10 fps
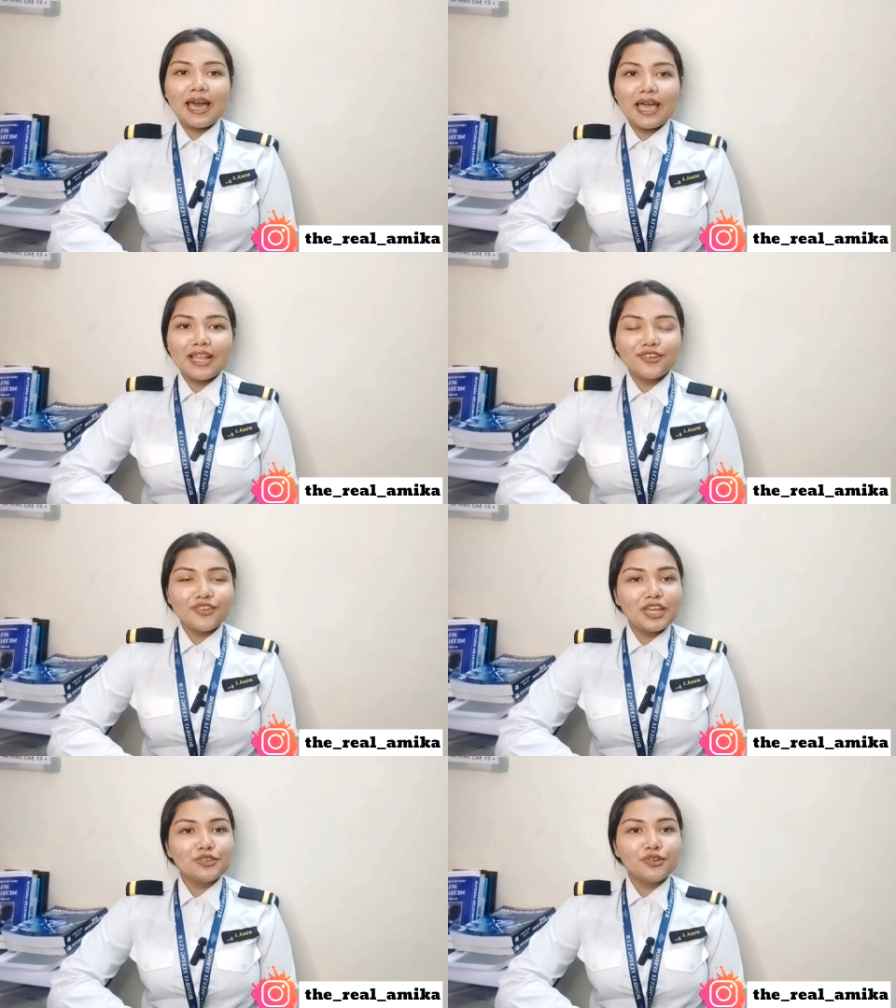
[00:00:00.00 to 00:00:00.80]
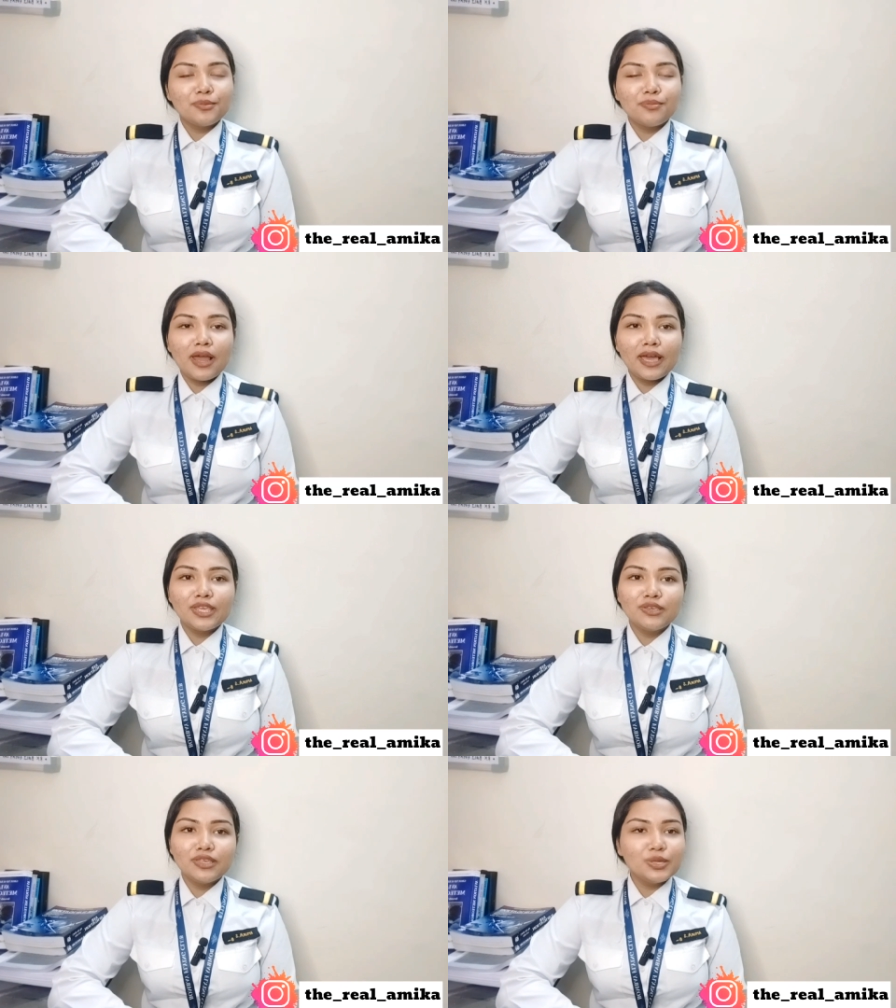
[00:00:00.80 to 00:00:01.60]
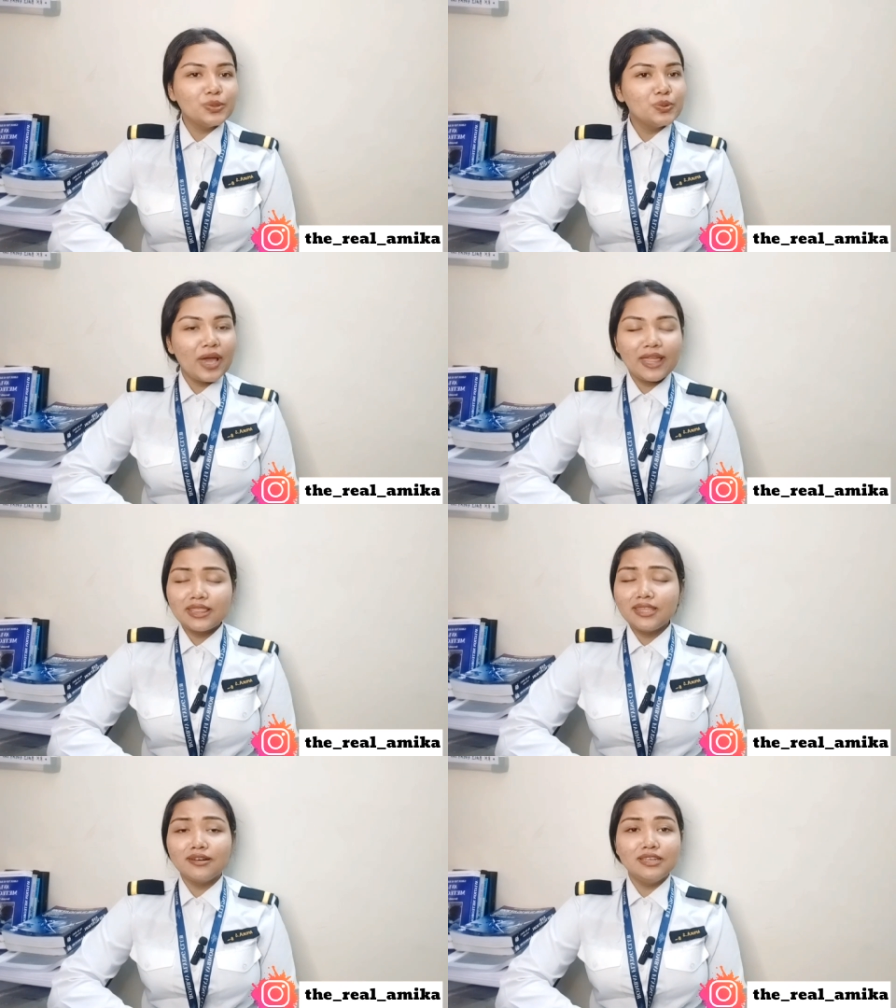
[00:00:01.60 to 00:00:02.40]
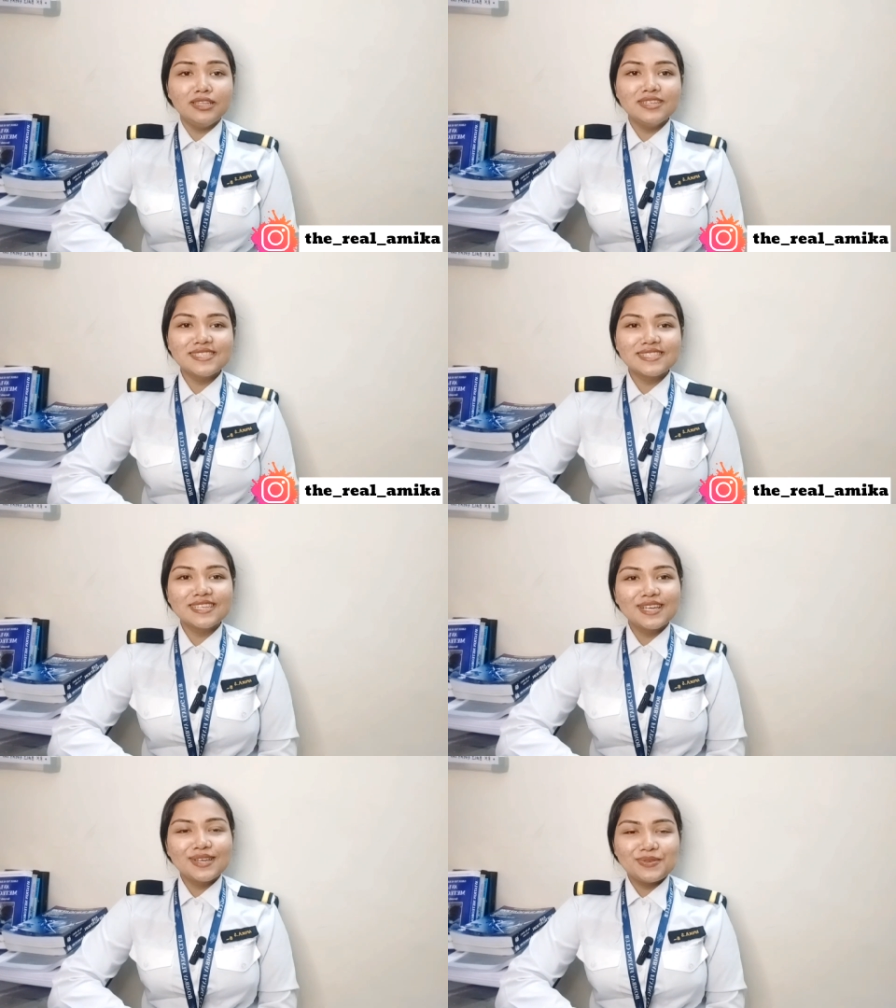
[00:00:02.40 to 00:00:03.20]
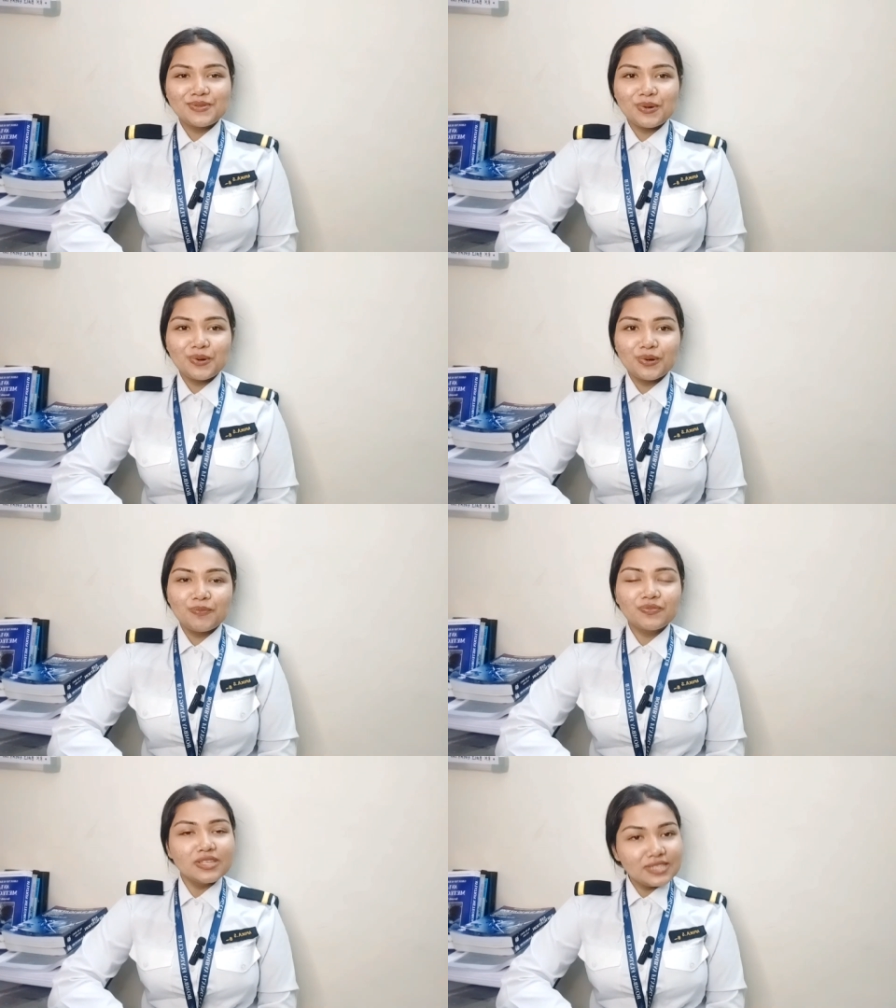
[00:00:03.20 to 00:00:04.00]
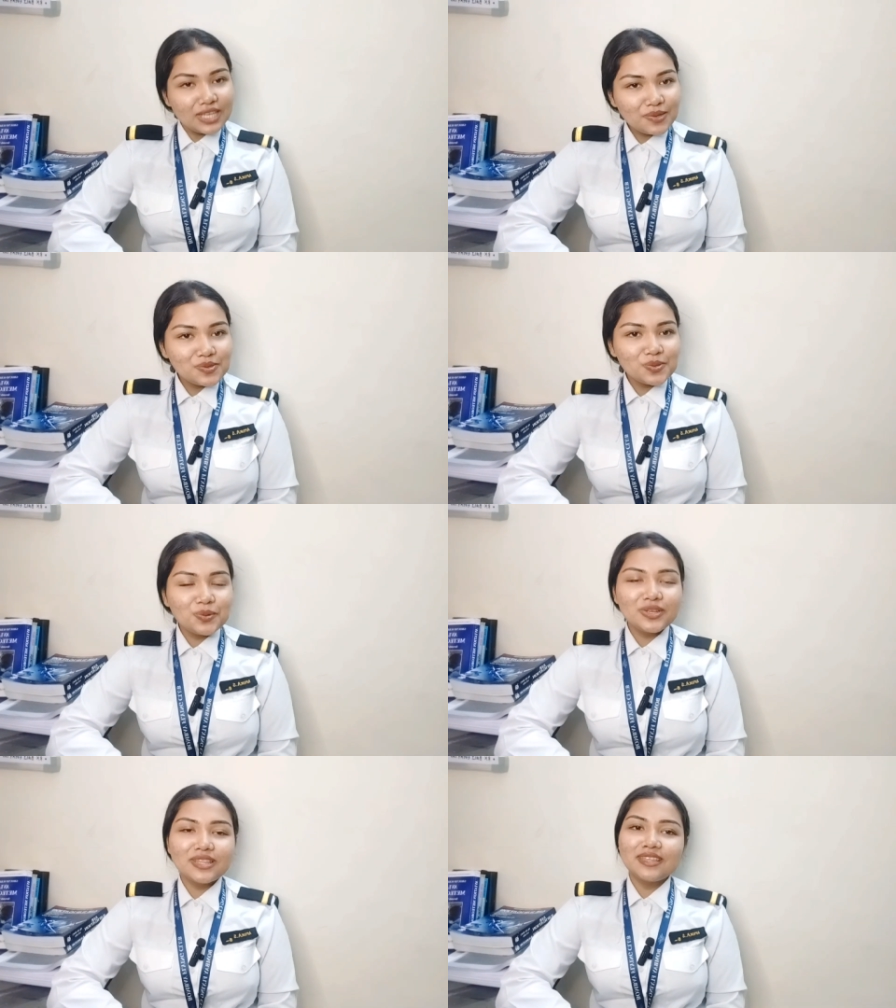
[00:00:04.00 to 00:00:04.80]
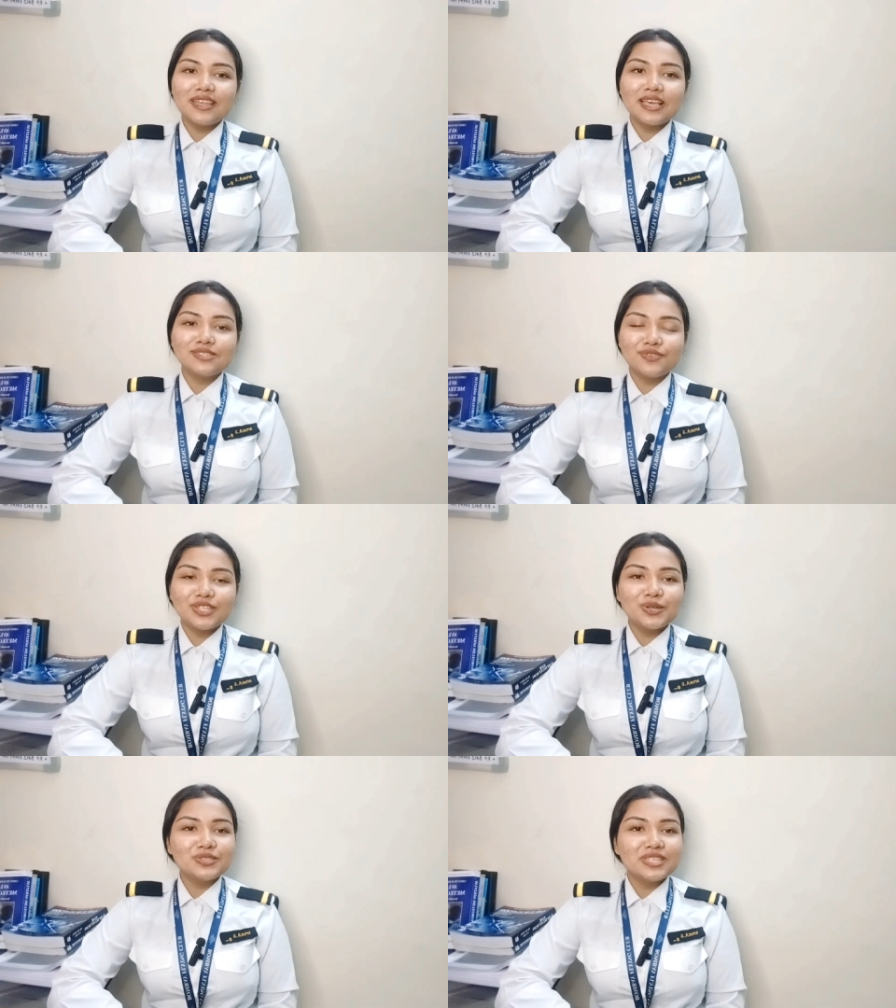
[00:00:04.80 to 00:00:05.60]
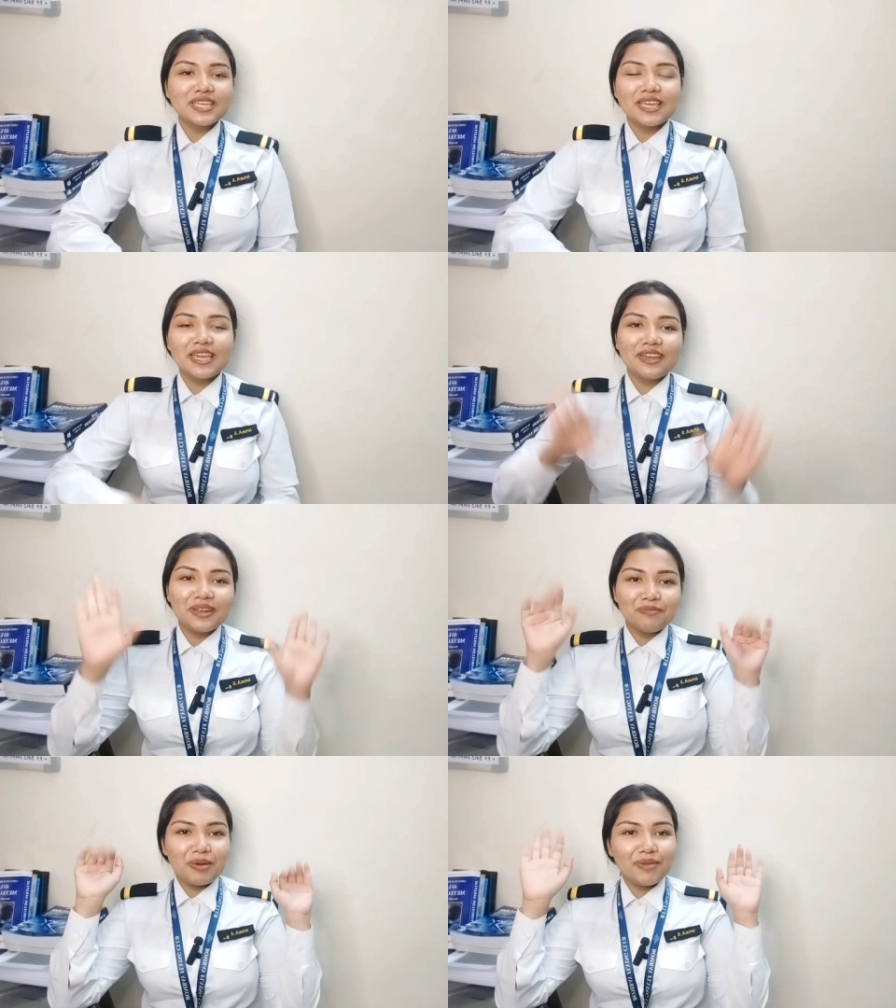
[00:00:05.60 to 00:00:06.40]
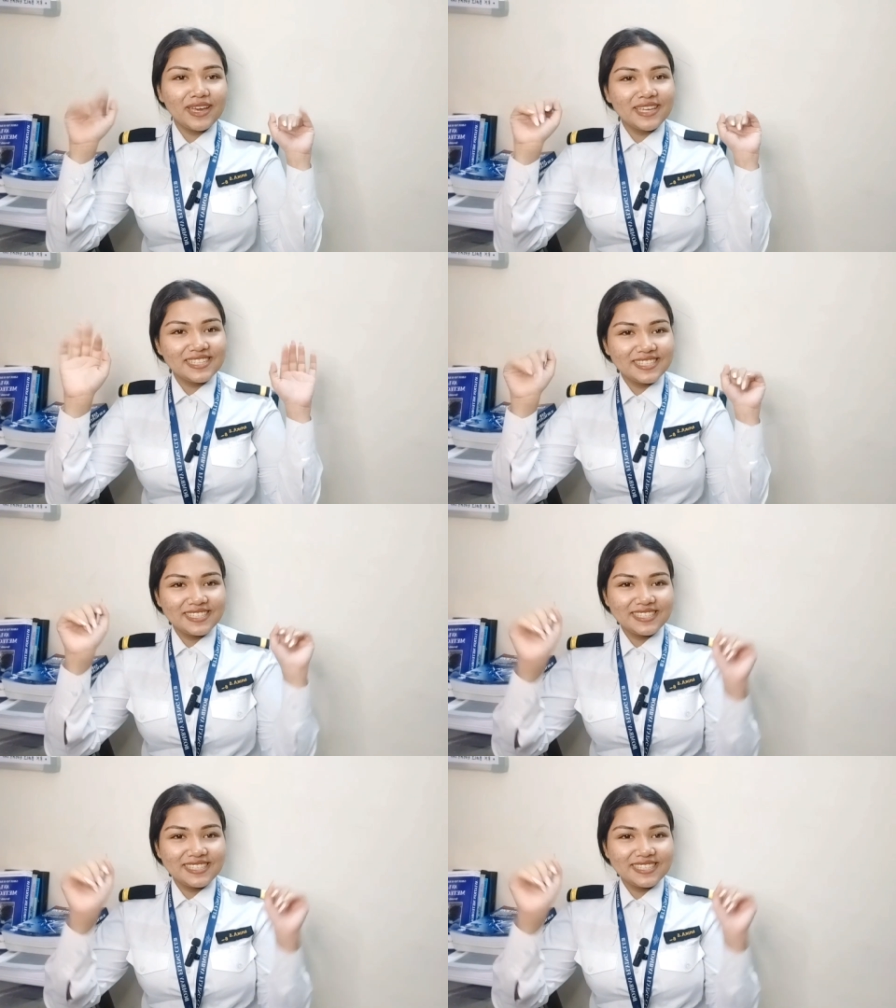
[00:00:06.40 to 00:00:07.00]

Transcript: I'll try to reply you at the earliest. So see you soon in the next video. Take care and bye bye.